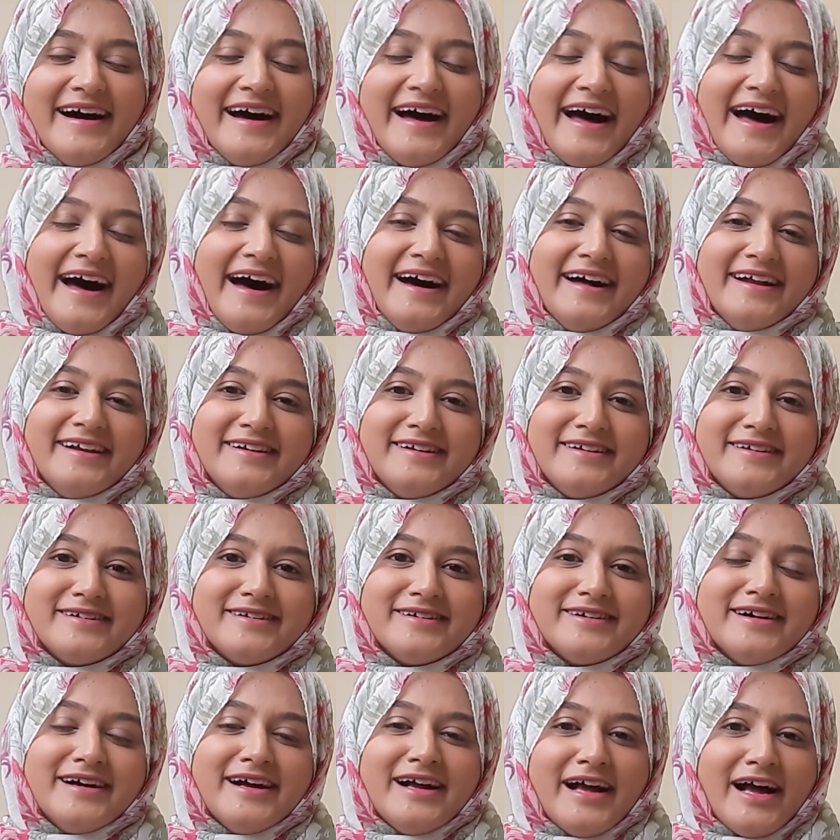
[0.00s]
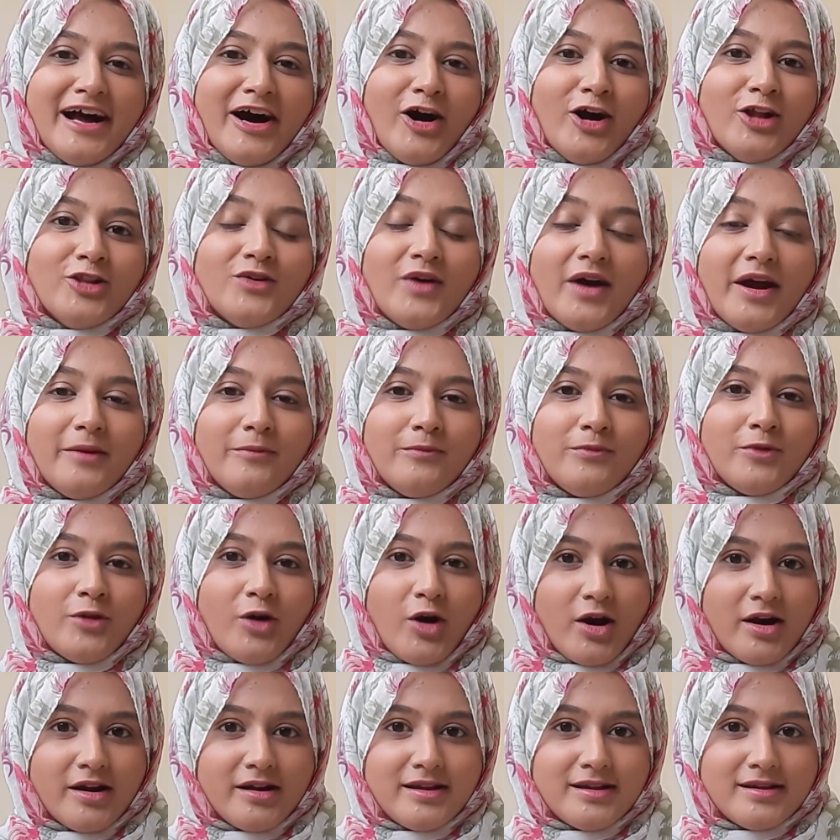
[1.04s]
And although I'm
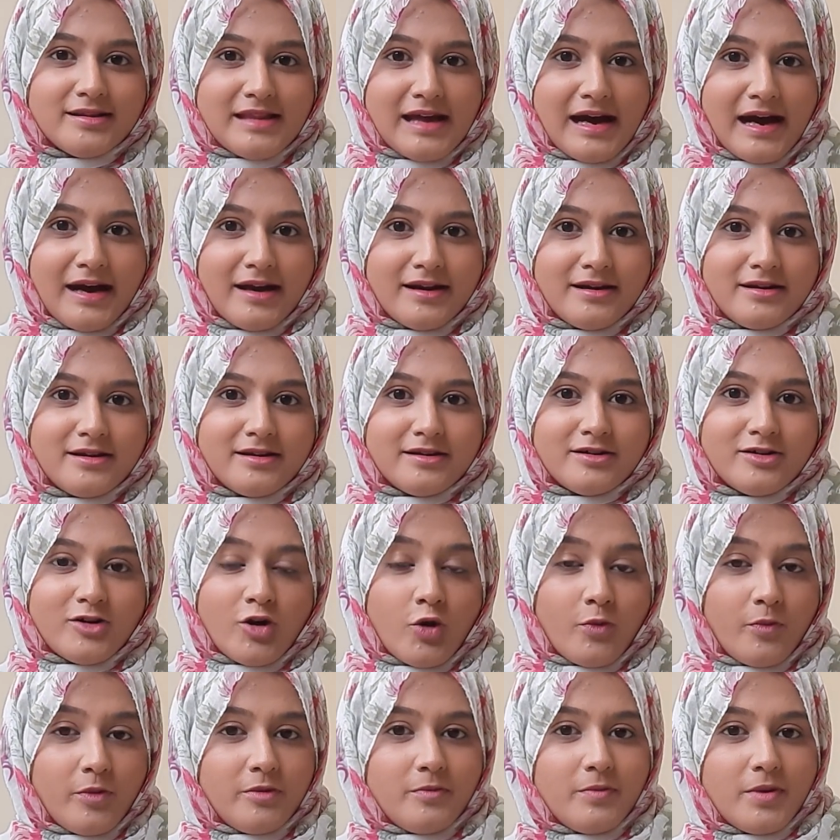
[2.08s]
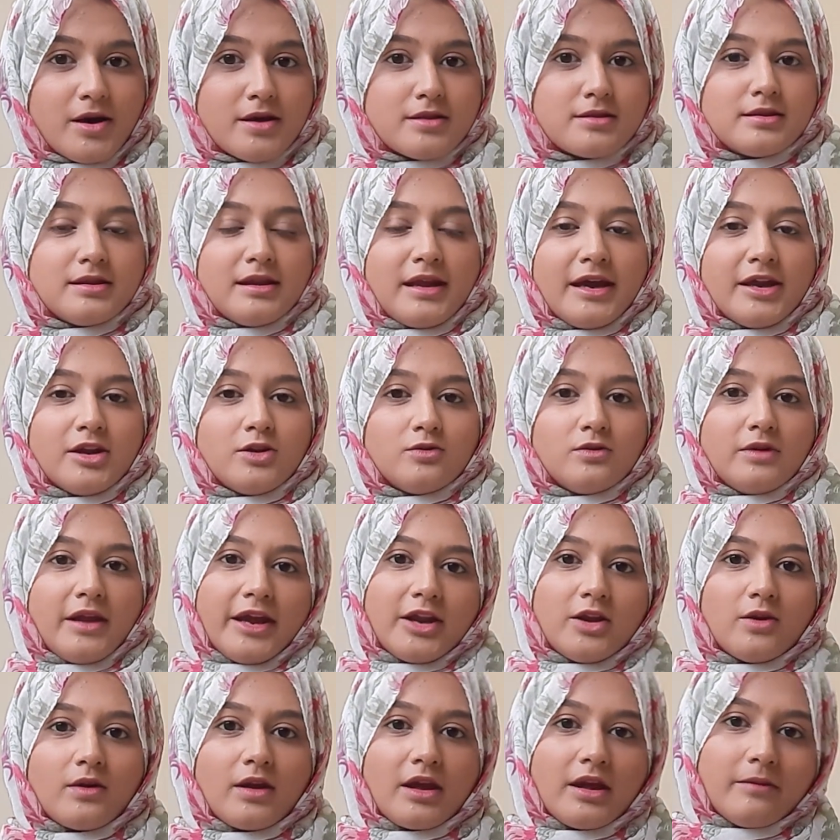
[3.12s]
not that open person, I do
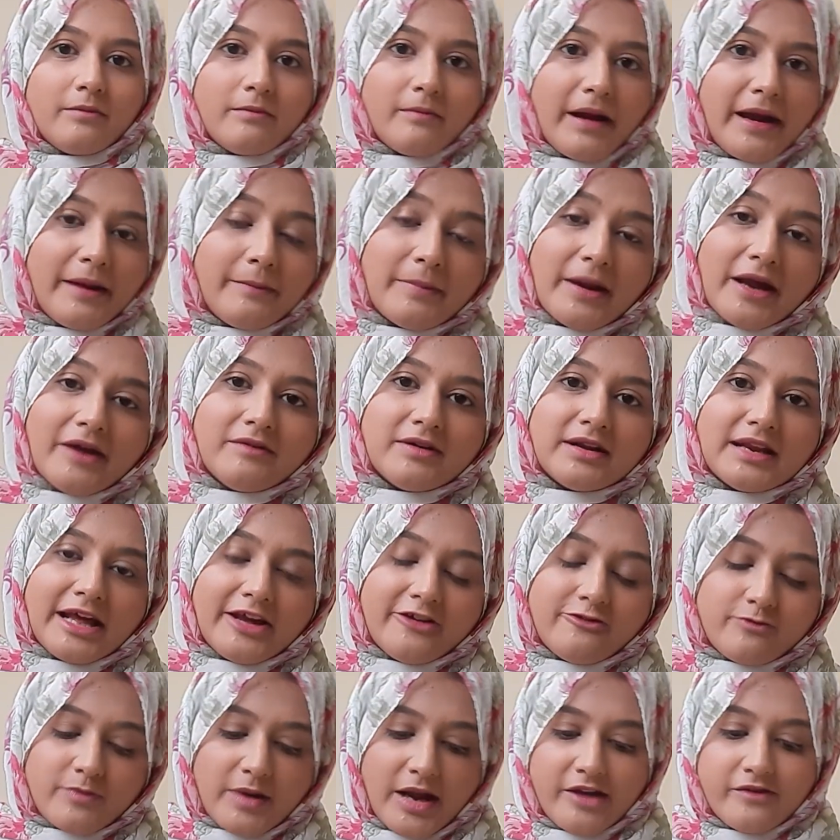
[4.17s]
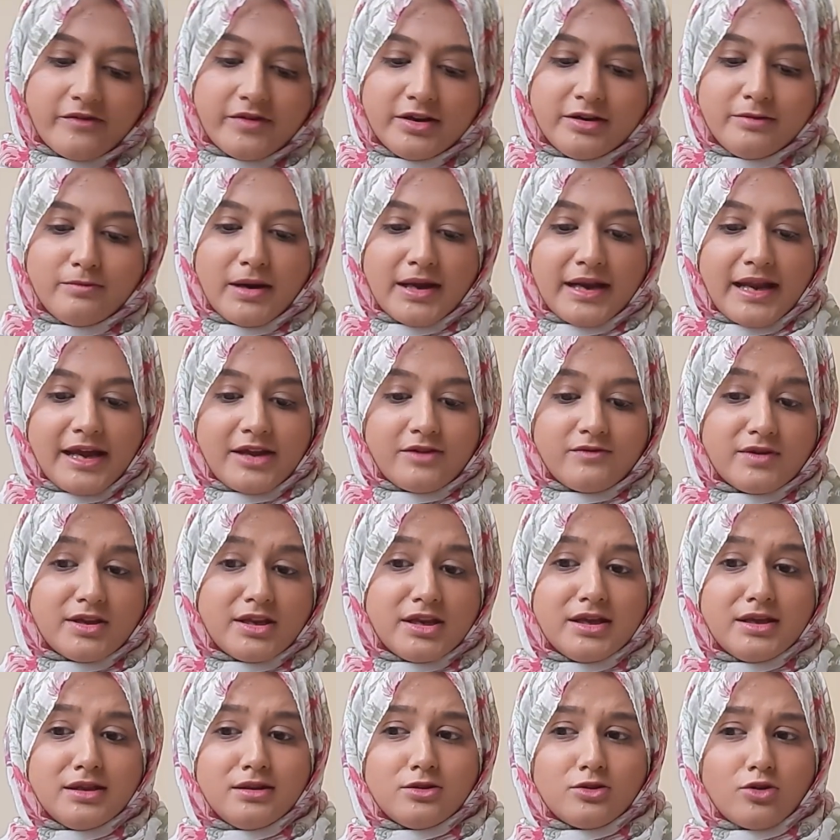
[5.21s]
like to keep my private life private, but I
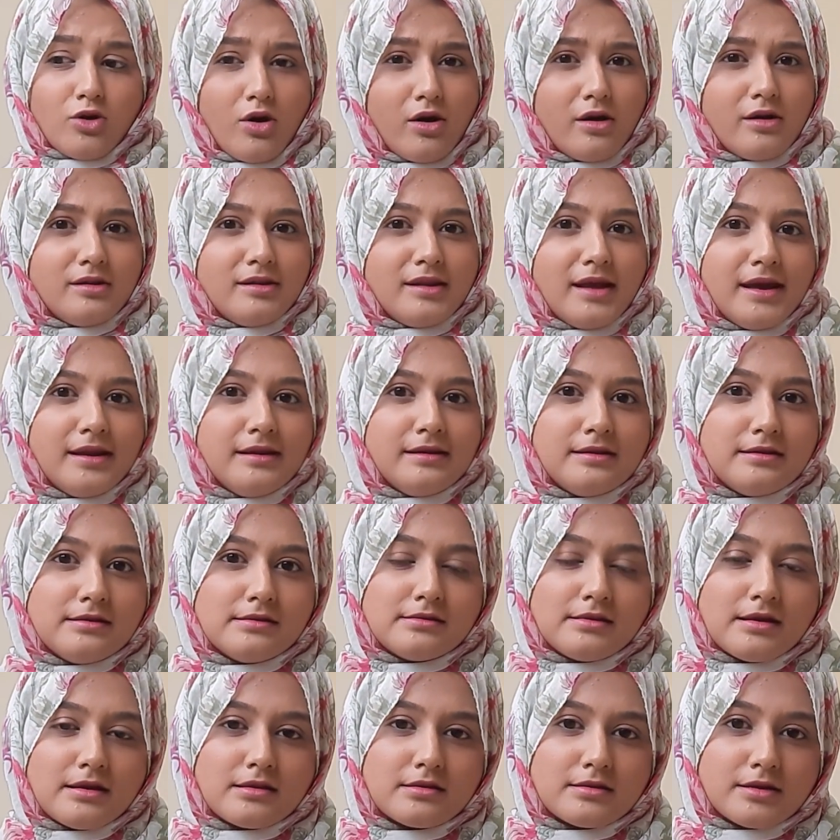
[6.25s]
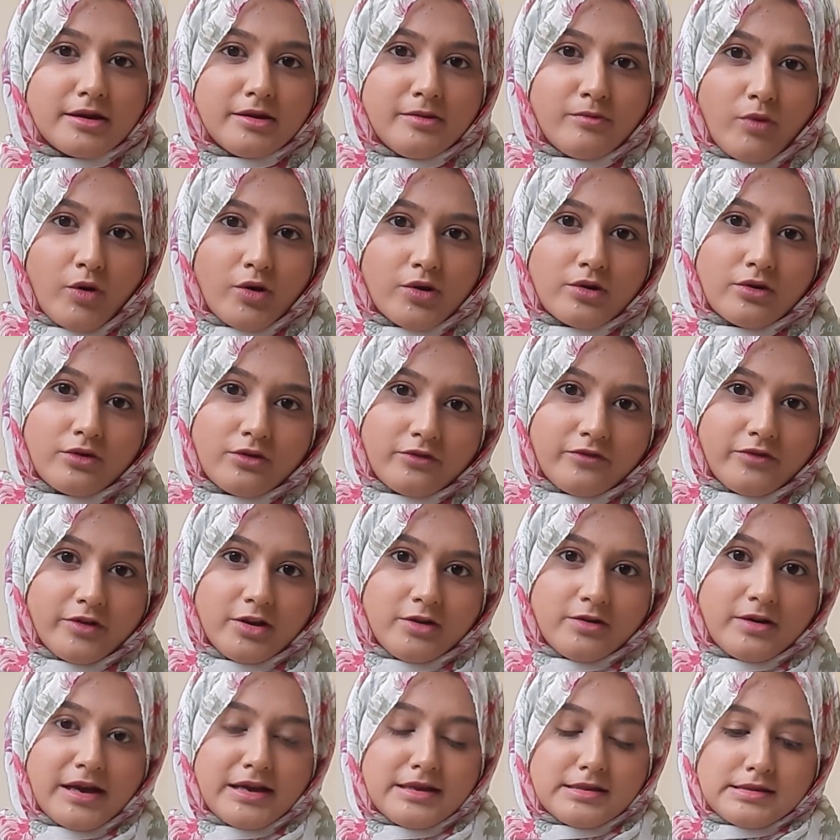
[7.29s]
really thought that these things are important to fill
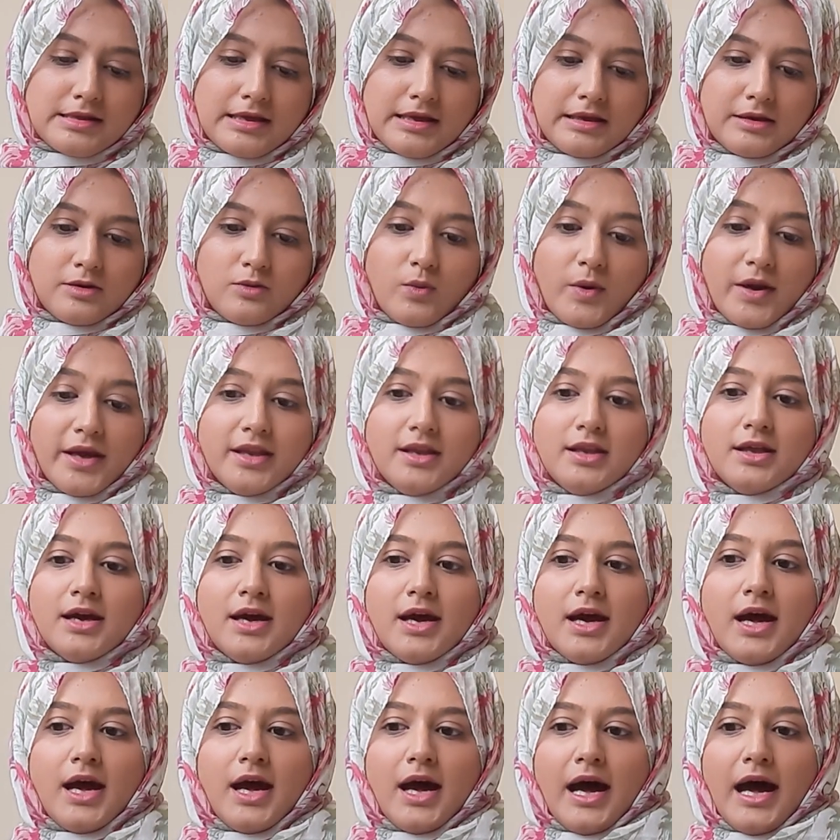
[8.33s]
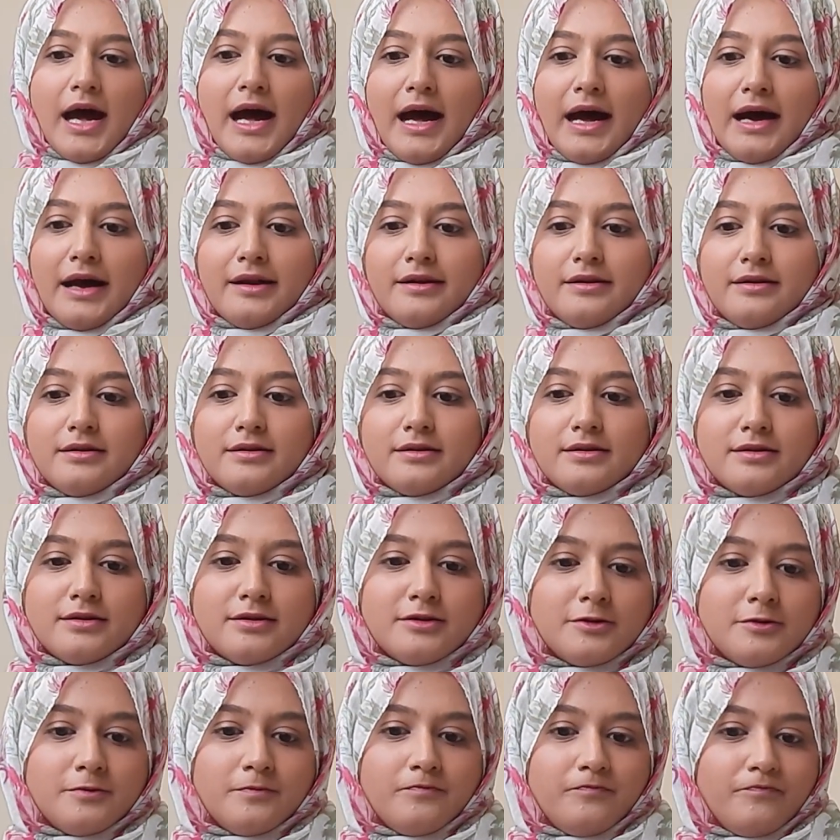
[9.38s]
you guys in with. And
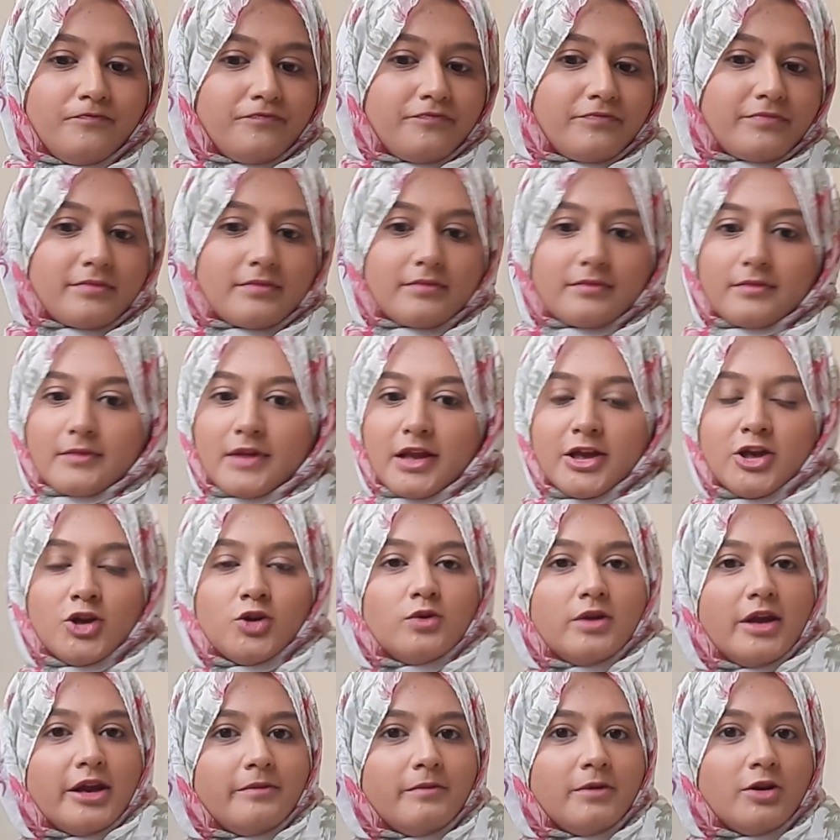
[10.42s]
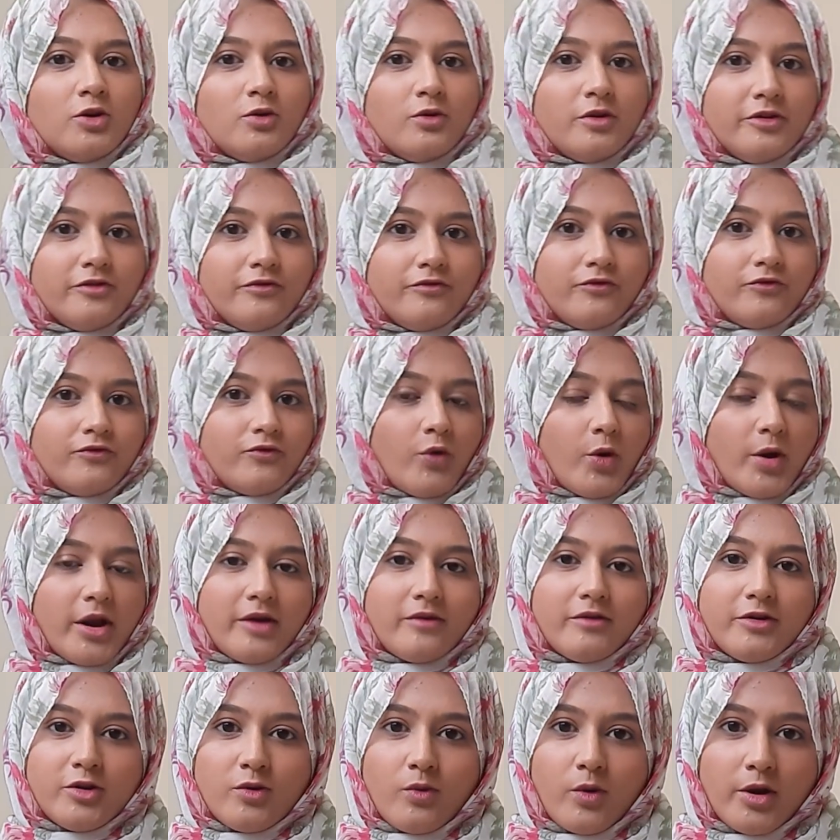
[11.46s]
do let me know if
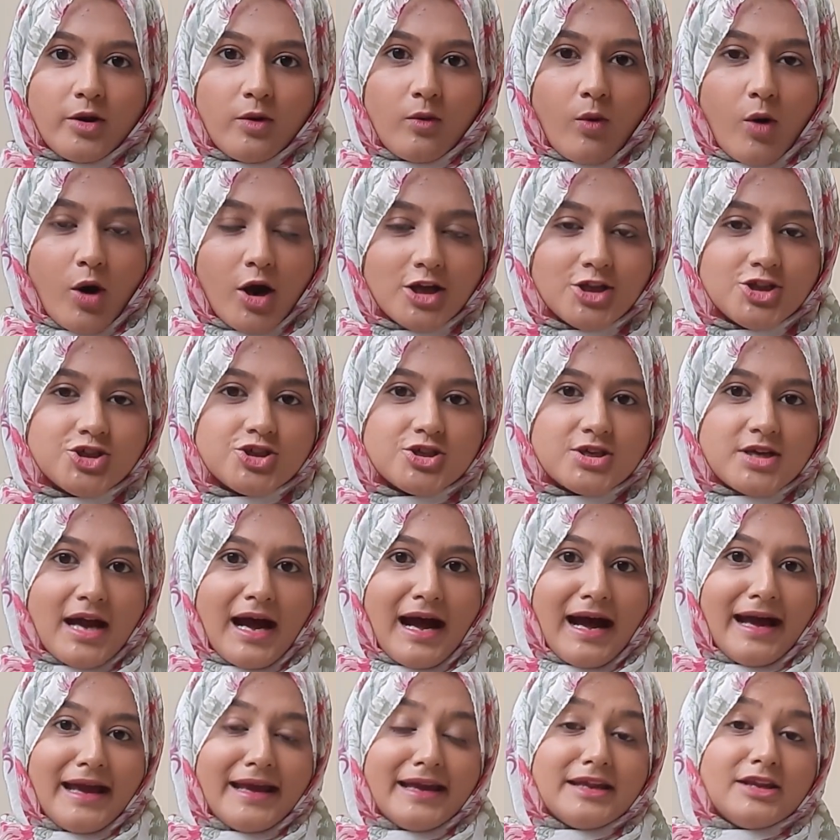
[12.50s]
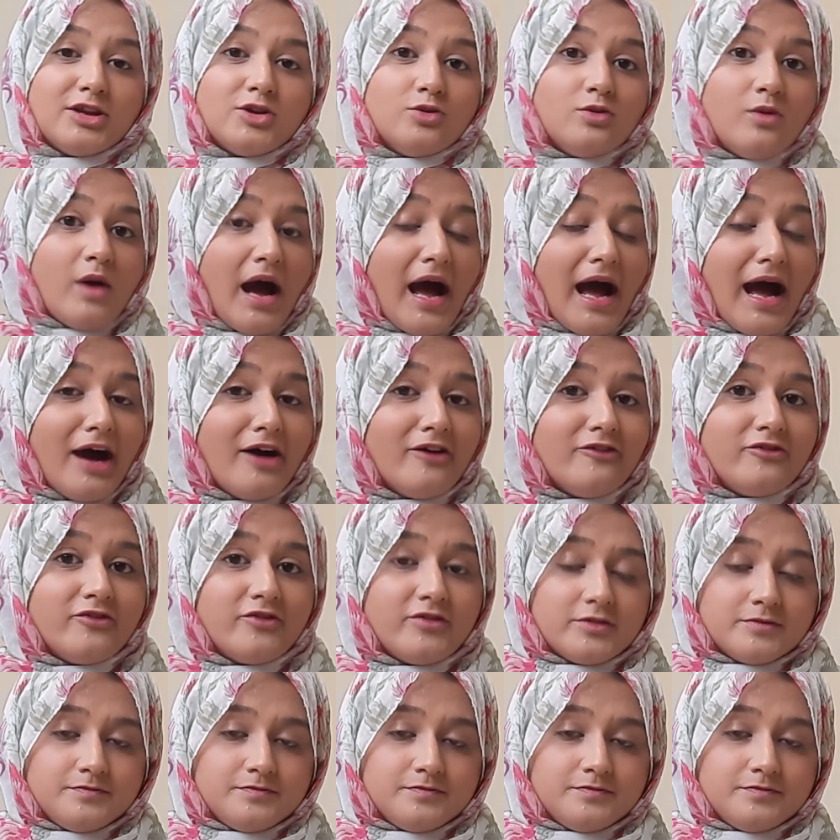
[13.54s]
whatever you want to watch. I do have